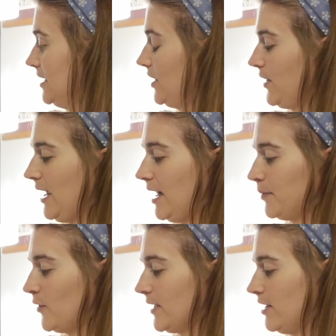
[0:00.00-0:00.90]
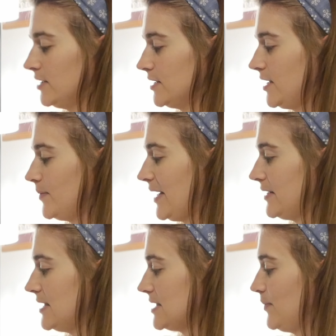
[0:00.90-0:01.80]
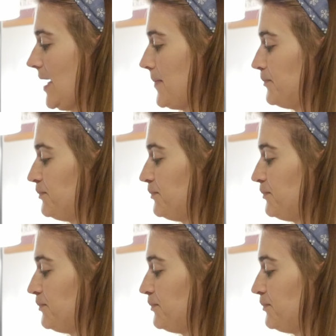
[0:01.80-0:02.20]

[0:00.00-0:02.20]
Okay, I'm going on and on about this, but